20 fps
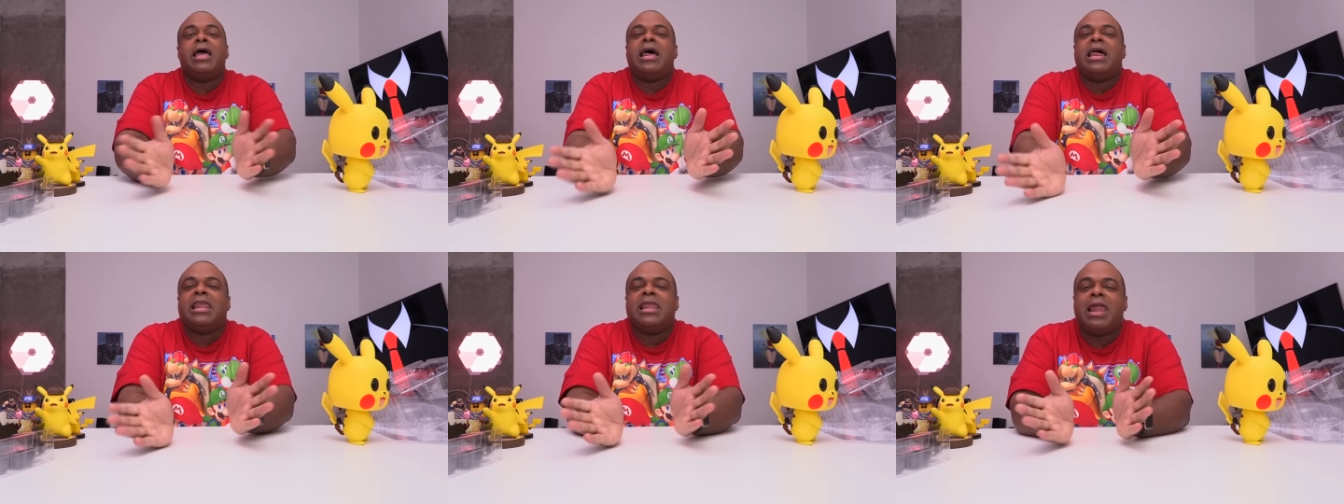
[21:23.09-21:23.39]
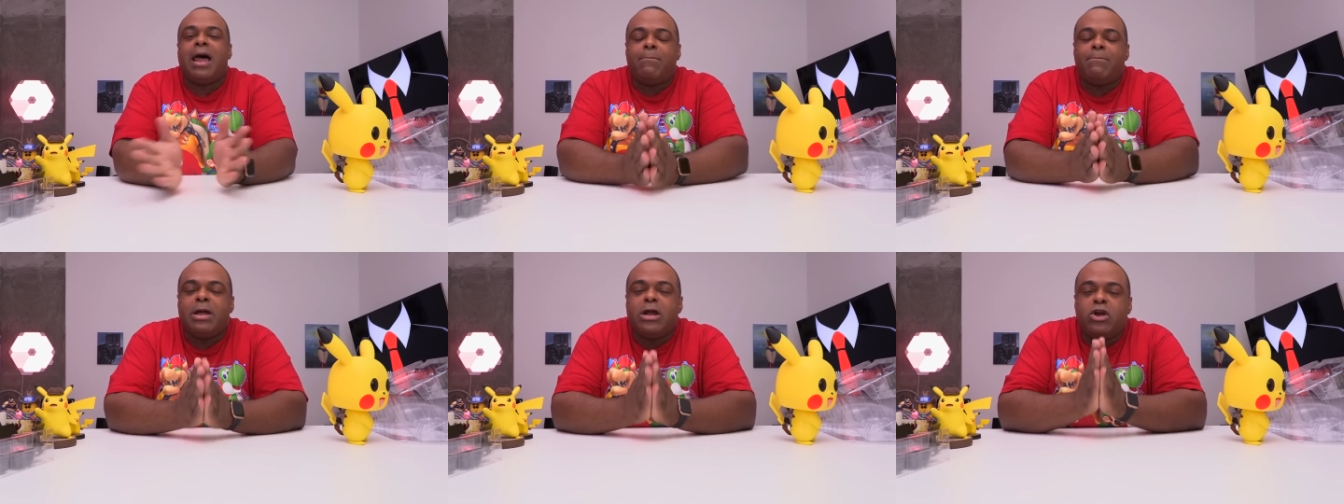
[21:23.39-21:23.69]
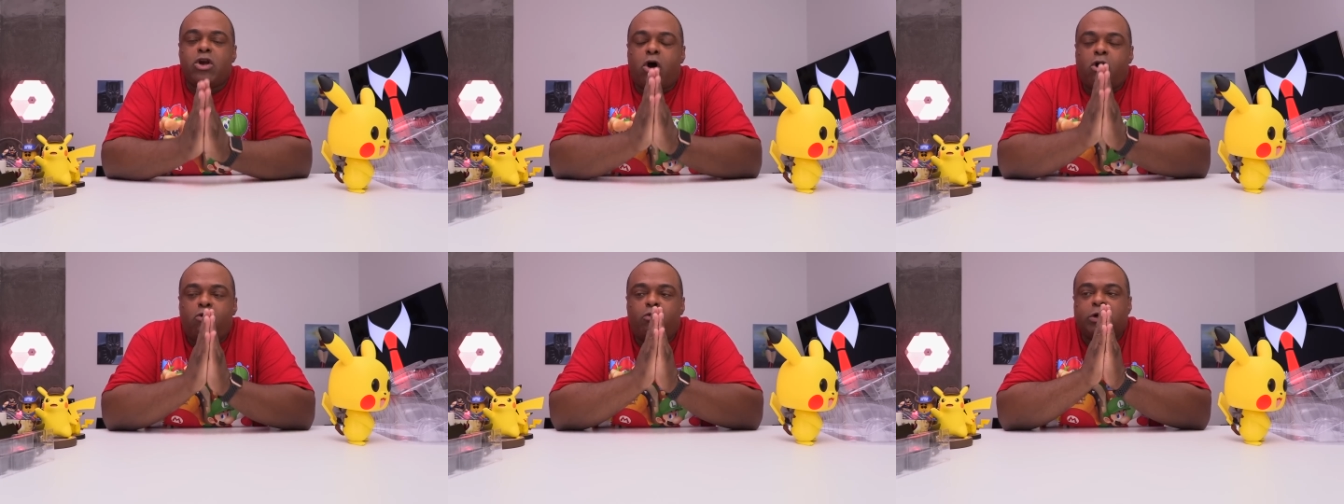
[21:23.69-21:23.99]
Let me
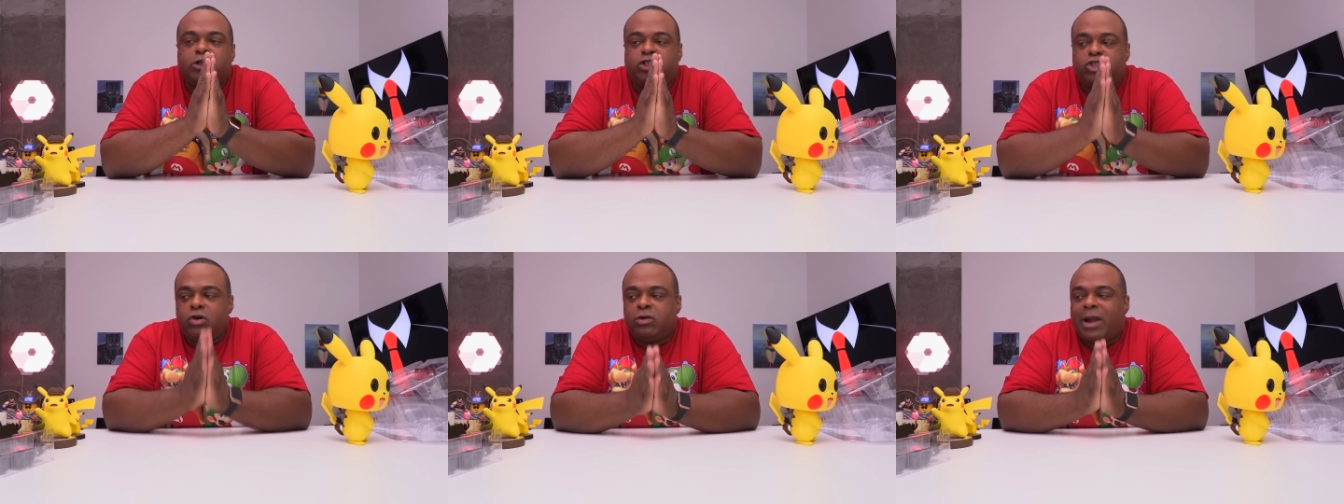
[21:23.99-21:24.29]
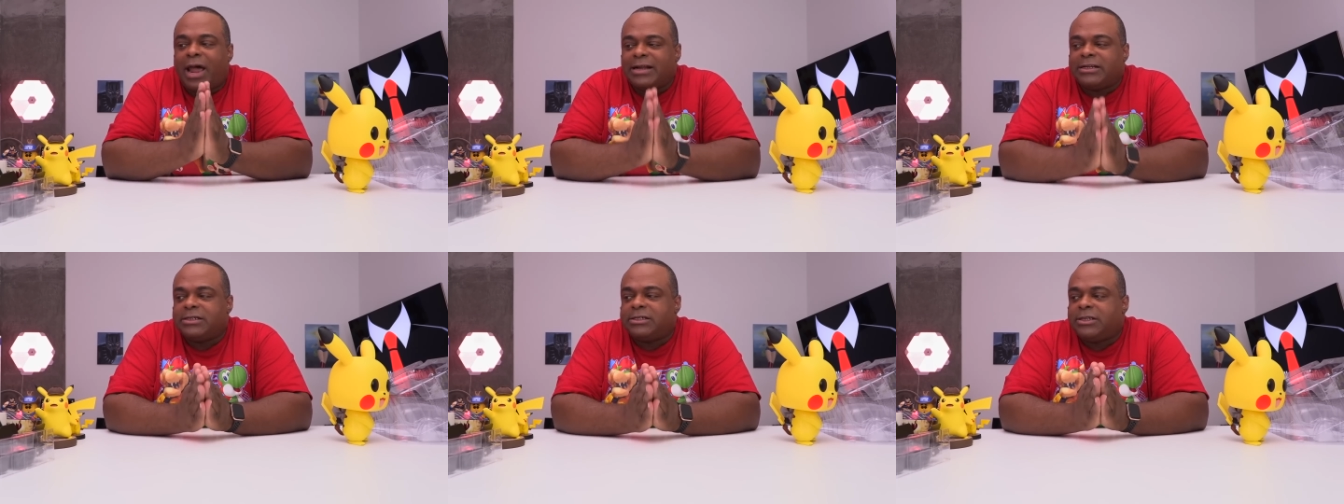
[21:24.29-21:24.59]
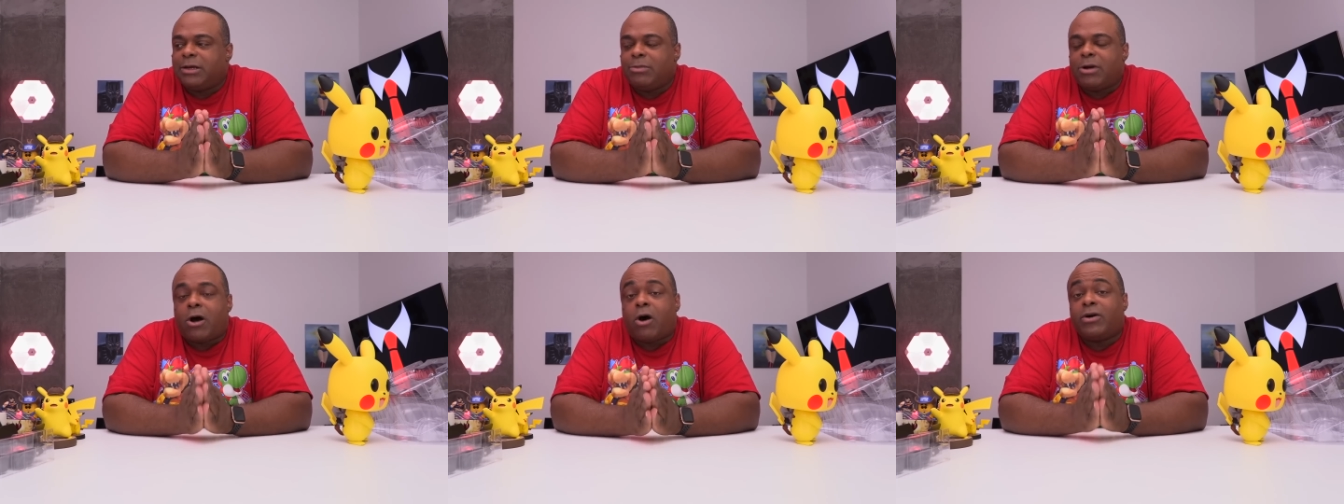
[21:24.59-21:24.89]
know what you'd like to
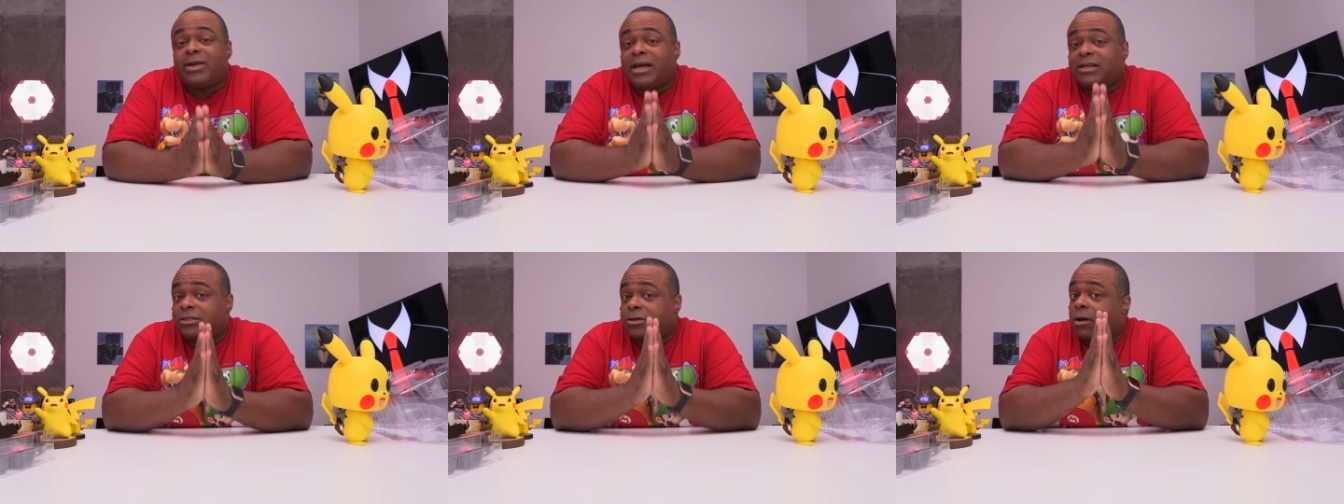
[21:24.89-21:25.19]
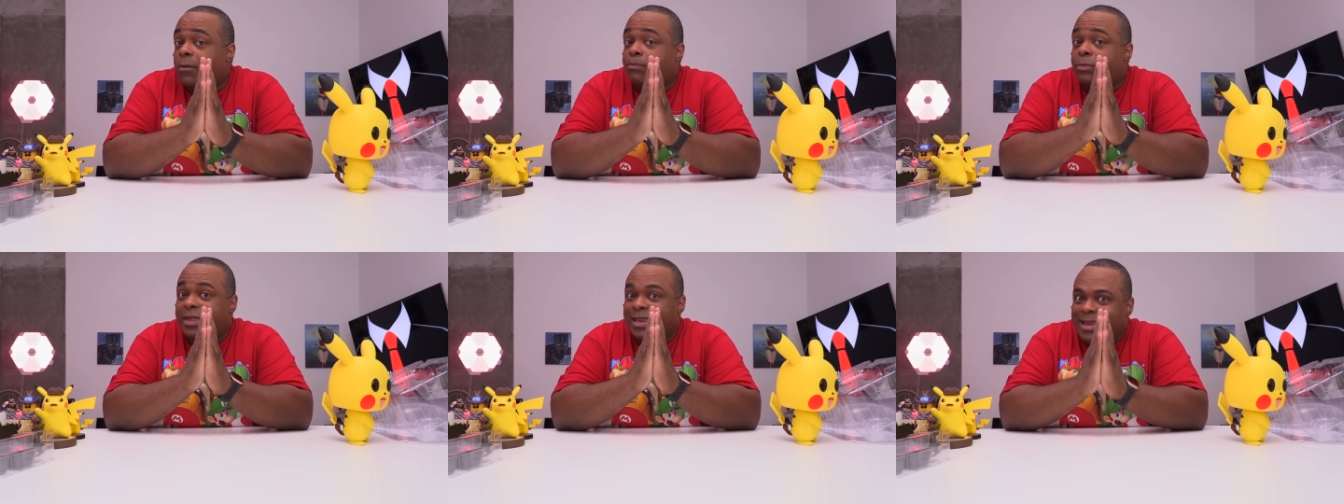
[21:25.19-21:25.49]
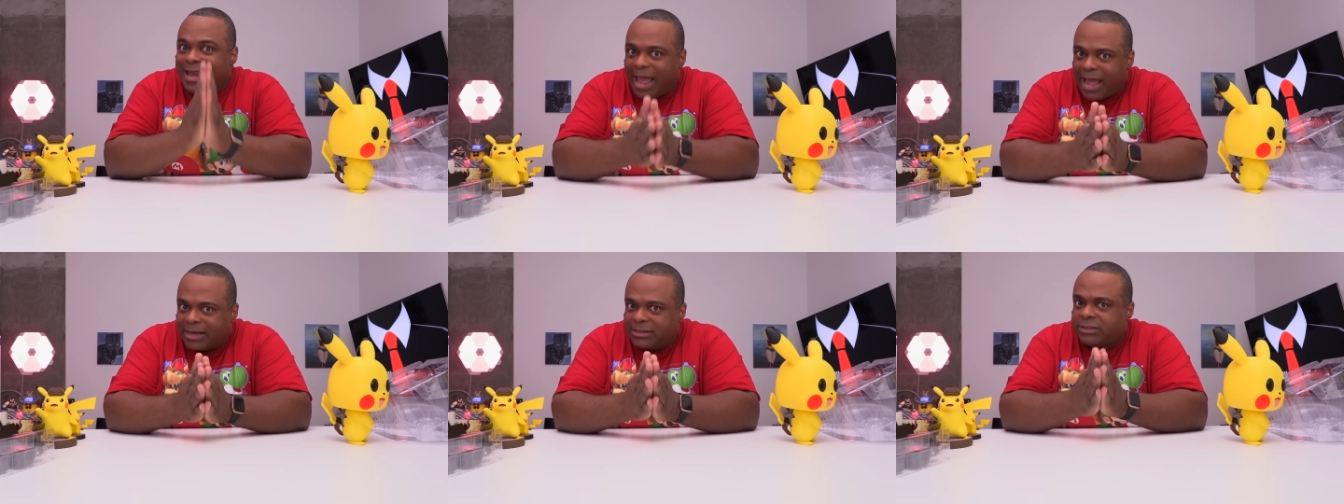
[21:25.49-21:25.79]
see me haul. Yes, uh,
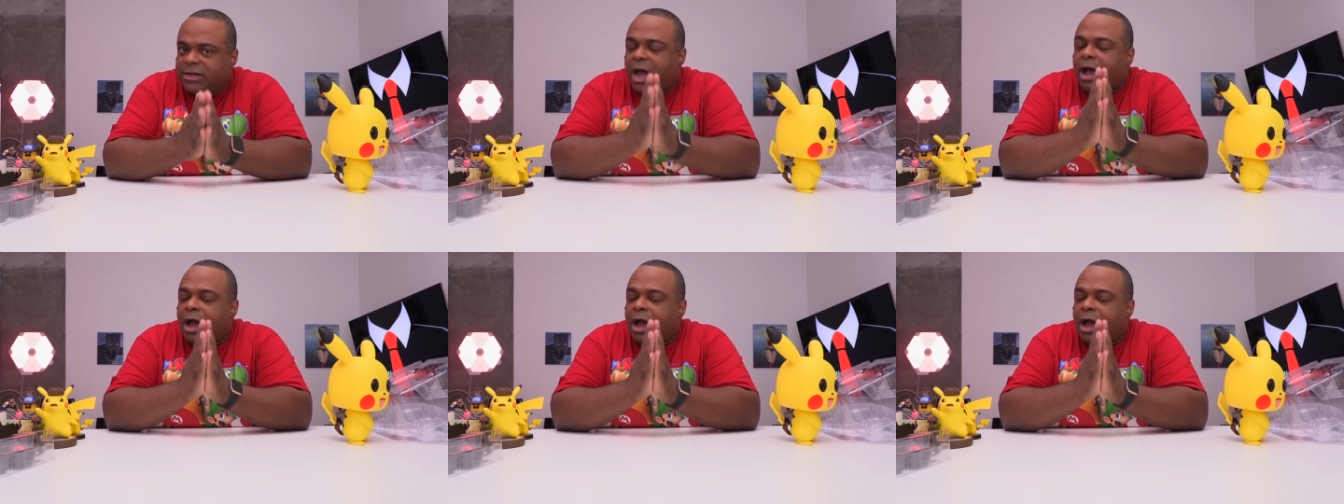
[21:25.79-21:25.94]
next.